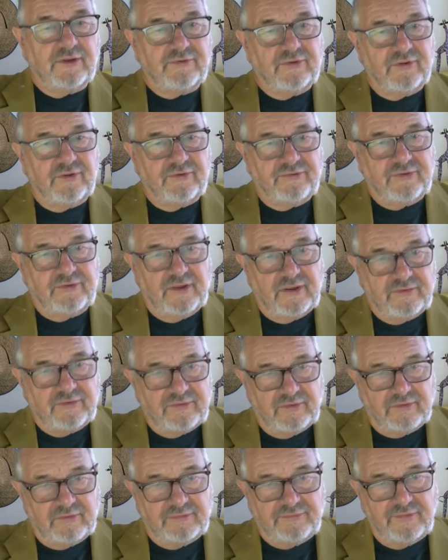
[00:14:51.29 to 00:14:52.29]
So it starts
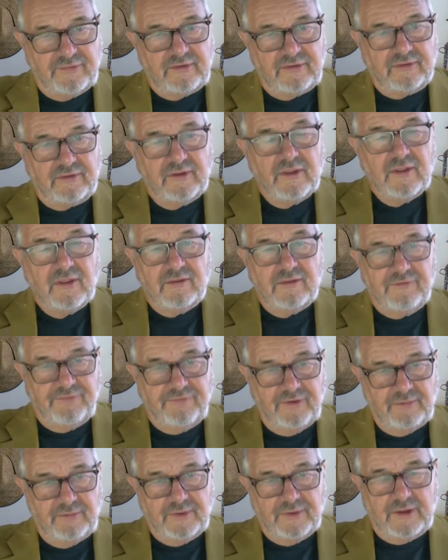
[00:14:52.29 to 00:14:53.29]
at the feet
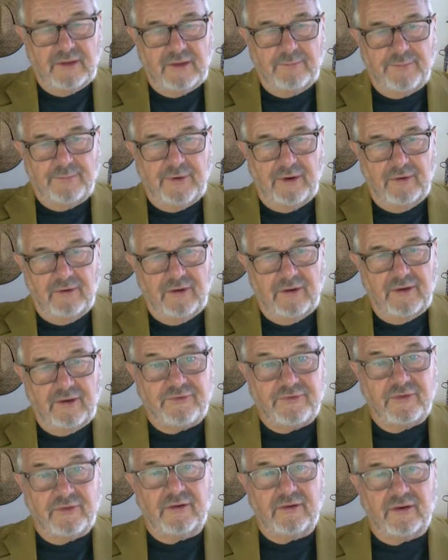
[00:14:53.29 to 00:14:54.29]
become paralysed,
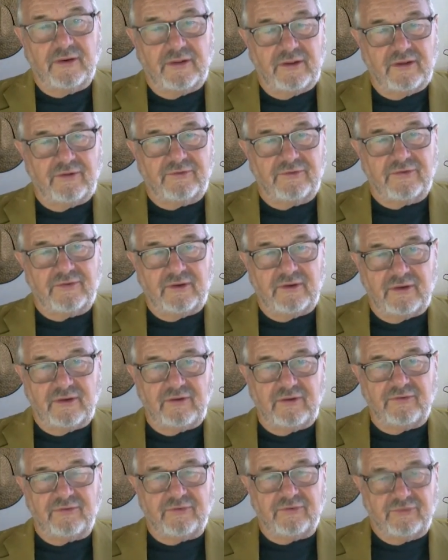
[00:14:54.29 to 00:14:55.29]
then the legs, the
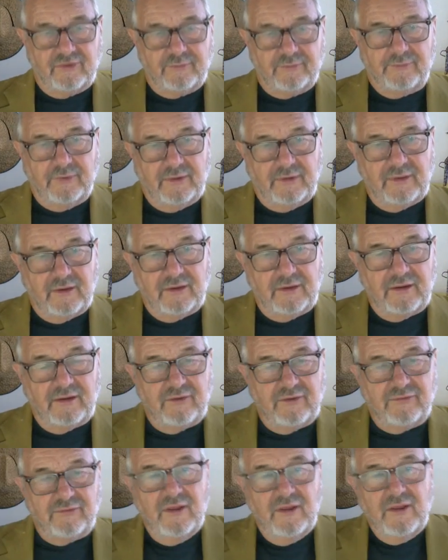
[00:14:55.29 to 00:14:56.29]
knees, the top of the
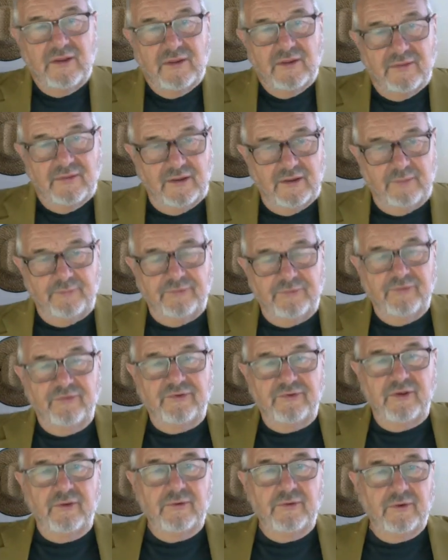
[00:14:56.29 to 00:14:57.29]
legs, the hips, and
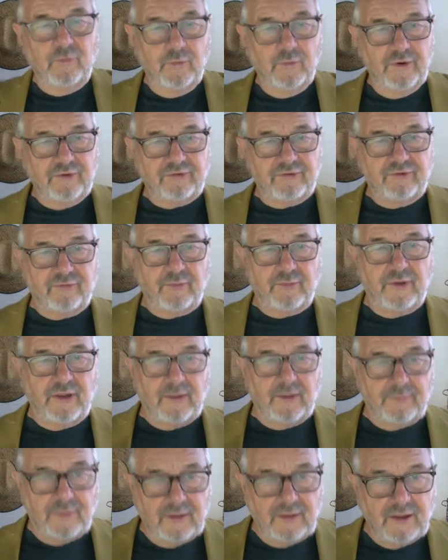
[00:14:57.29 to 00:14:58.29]
so on. It works its way
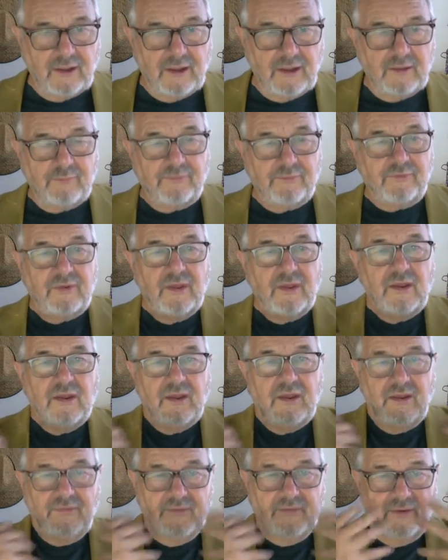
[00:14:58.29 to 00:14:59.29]
up the arms,
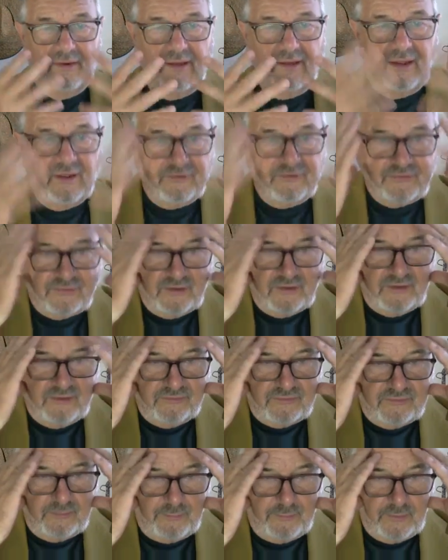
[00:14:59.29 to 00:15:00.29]
and the last thing
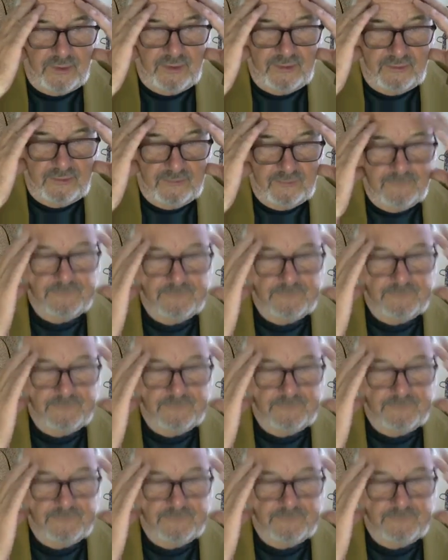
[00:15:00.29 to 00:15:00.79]
is the brain.